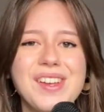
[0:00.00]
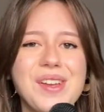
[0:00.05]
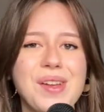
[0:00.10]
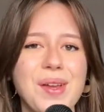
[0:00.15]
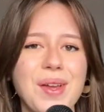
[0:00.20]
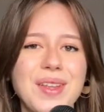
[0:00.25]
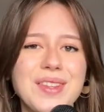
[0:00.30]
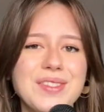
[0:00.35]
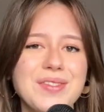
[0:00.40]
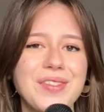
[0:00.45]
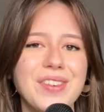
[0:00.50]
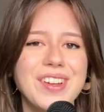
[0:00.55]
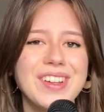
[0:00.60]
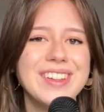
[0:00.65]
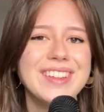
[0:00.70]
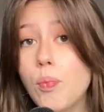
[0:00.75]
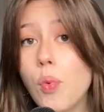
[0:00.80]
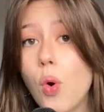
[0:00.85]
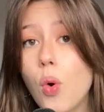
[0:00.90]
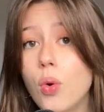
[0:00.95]
it's
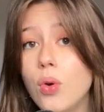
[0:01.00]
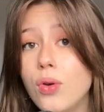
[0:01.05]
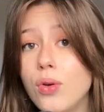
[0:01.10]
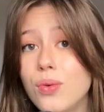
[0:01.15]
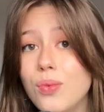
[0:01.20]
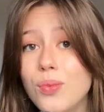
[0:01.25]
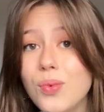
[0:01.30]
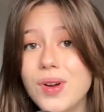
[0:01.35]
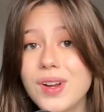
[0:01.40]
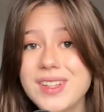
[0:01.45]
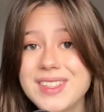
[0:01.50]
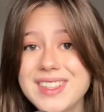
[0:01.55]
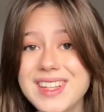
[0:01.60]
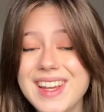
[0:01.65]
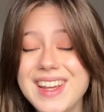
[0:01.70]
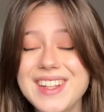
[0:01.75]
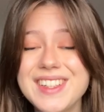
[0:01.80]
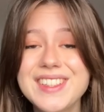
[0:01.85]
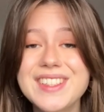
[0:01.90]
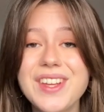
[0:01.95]
fun. Was
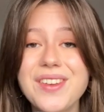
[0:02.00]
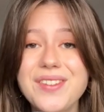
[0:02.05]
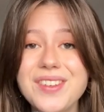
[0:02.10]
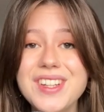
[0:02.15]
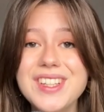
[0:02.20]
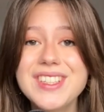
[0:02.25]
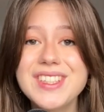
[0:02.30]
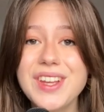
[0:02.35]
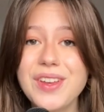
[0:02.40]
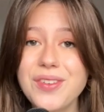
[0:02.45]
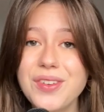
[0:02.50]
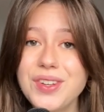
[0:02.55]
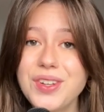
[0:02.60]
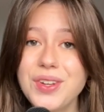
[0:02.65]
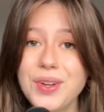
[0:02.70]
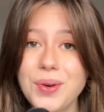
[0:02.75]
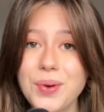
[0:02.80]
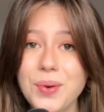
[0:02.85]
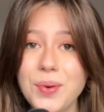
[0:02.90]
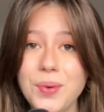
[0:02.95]
a
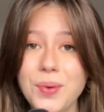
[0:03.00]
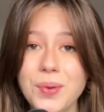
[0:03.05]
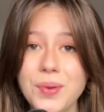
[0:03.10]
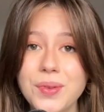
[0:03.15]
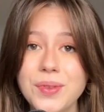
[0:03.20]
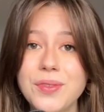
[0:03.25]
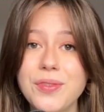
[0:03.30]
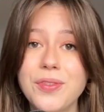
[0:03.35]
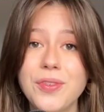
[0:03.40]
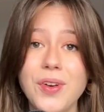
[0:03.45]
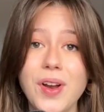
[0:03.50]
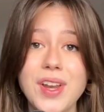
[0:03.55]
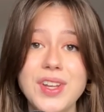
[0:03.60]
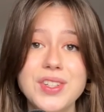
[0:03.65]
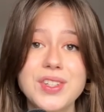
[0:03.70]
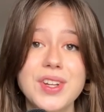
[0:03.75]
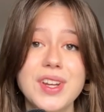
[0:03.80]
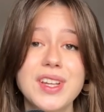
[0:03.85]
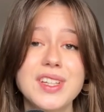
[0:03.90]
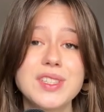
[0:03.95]
77-year-old
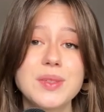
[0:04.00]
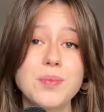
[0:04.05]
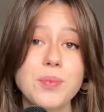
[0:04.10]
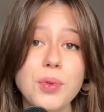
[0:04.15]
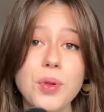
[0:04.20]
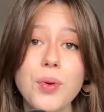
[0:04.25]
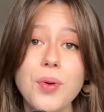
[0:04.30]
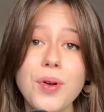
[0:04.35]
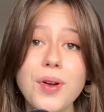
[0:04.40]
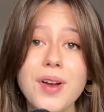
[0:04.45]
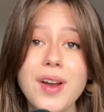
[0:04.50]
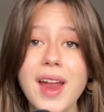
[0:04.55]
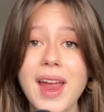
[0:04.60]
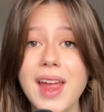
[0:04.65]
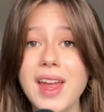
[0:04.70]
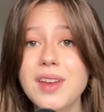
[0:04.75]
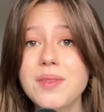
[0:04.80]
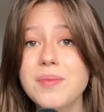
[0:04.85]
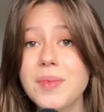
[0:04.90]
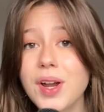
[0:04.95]
French explorer
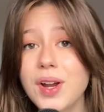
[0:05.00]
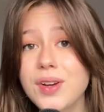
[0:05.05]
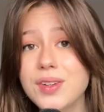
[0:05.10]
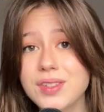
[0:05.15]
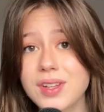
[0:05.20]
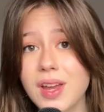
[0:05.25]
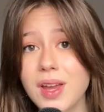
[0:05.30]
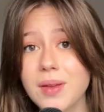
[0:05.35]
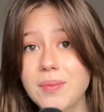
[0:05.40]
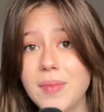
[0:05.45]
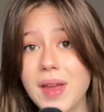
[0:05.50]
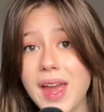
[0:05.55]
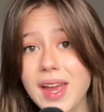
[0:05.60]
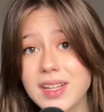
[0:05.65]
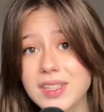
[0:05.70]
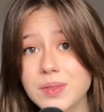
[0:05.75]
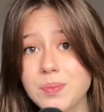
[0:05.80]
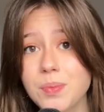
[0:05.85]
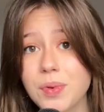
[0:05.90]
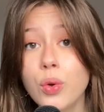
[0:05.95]
and maritime
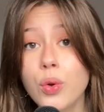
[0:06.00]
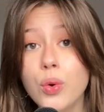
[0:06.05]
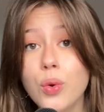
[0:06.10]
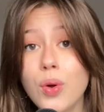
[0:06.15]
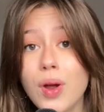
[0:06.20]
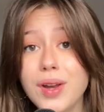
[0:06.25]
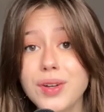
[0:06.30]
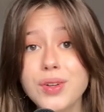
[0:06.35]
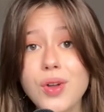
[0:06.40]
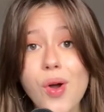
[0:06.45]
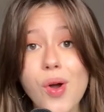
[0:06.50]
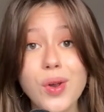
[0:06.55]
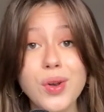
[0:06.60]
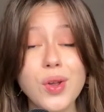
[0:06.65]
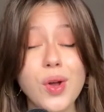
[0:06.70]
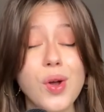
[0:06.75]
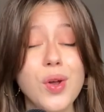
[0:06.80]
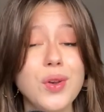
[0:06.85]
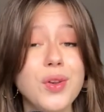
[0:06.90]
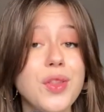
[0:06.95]
expert who had gone
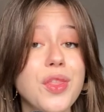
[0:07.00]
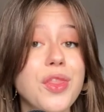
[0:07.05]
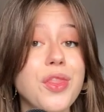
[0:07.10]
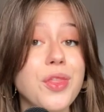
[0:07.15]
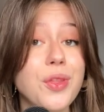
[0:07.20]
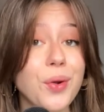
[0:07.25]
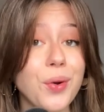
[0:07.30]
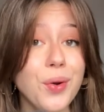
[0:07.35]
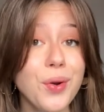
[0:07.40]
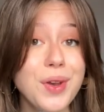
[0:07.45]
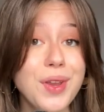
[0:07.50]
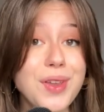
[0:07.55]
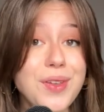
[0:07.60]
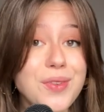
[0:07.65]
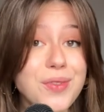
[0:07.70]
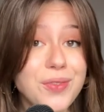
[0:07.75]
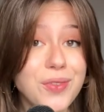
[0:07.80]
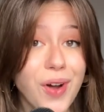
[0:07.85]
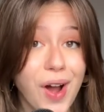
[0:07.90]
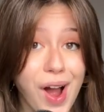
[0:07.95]
on
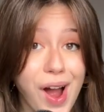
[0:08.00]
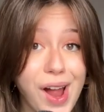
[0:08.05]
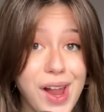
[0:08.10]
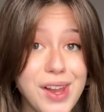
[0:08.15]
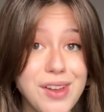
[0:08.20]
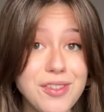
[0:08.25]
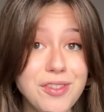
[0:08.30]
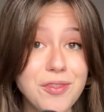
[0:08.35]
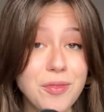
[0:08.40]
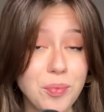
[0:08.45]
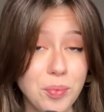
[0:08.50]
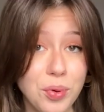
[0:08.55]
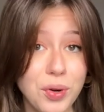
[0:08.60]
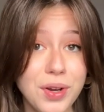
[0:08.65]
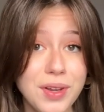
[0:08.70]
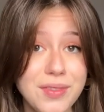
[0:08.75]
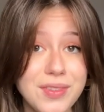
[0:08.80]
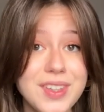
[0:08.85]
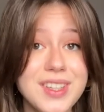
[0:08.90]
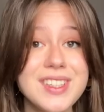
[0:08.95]
35
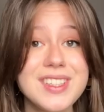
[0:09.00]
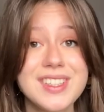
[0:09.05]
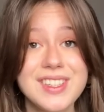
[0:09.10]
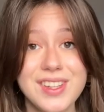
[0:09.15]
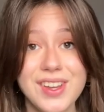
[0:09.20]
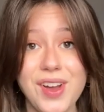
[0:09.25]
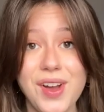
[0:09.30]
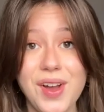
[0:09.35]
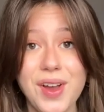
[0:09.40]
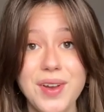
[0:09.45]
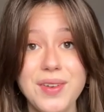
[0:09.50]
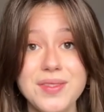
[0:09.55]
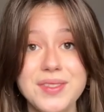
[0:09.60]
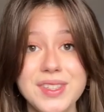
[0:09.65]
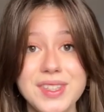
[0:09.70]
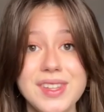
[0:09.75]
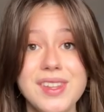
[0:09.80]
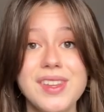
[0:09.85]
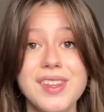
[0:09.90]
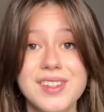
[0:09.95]
previous
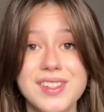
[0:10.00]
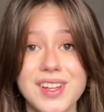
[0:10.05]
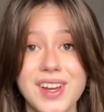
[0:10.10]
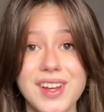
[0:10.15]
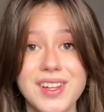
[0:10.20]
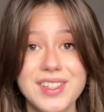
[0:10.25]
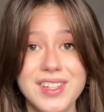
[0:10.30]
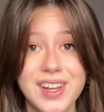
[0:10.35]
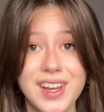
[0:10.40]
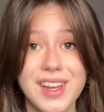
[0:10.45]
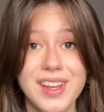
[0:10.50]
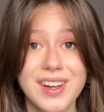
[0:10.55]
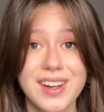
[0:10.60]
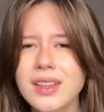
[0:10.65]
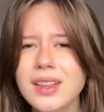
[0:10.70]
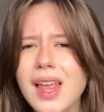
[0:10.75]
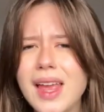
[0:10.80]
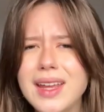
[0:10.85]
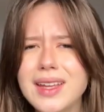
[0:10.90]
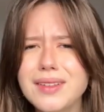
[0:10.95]
dives to the
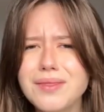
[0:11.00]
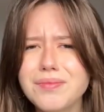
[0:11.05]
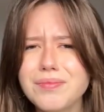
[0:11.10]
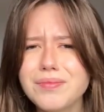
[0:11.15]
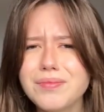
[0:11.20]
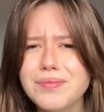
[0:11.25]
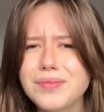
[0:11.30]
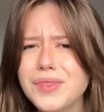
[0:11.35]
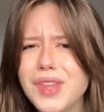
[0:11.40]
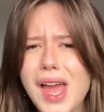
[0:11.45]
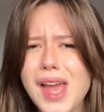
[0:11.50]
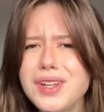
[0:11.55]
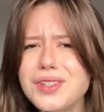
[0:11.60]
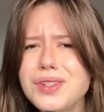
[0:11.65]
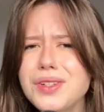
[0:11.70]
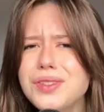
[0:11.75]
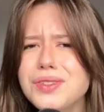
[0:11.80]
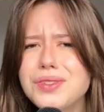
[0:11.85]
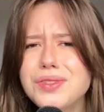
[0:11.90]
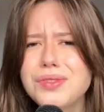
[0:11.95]
Titanic. Like, that's
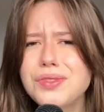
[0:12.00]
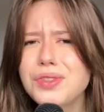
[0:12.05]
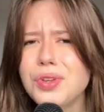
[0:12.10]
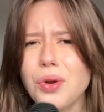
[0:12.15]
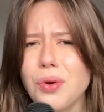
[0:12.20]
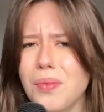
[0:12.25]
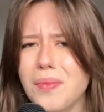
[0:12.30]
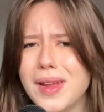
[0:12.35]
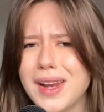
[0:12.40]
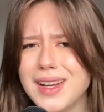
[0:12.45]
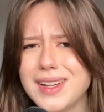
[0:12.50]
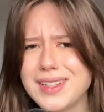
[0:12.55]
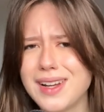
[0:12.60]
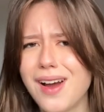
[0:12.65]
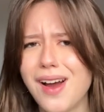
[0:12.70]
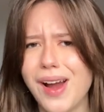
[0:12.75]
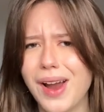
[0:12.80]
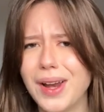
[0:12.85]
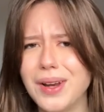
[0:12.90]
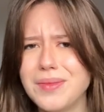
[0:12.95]
just too many
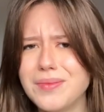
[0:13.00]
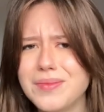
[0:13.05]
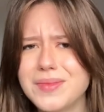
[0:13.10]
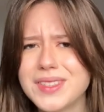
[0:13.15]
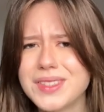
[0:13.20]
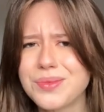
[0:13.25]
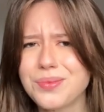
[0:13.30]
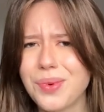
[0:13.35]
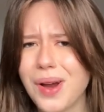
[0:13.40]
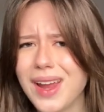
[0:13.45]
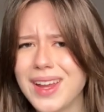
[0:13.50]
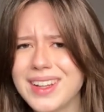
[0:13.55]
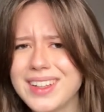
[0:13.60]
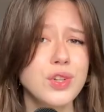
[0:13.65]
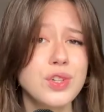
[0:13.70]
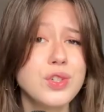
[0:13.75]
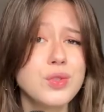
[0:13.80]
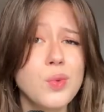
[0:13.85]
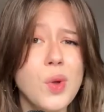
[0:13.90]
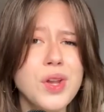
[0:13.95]
times, right?
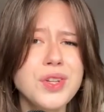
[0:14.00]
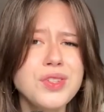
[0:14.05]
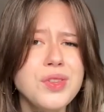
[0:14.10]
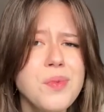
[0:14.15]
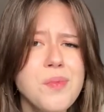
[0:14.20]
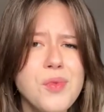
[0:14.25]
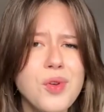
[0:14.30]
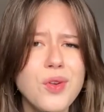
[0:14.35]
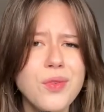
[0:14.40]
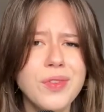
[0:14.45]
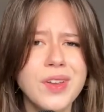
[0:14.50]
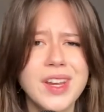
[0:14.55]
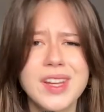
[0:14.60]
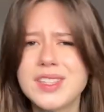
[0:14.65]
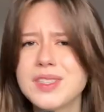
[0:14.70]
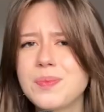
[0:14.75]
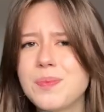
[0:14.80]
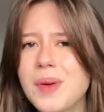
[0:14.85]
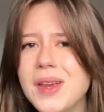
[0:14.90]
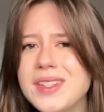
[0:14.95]
Just watch the movie.
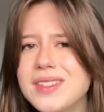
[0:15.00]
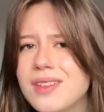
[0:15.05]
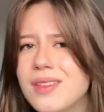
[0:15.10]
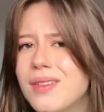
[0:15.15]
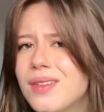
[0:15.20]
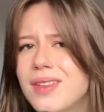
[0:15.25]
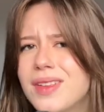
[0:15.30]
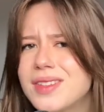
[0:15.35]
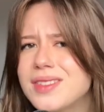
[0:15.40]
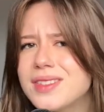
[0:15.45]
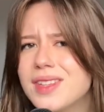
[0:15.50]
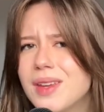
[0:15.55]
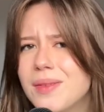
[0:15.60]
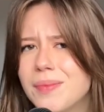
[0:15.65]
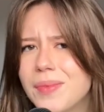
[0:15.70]
It's basically the same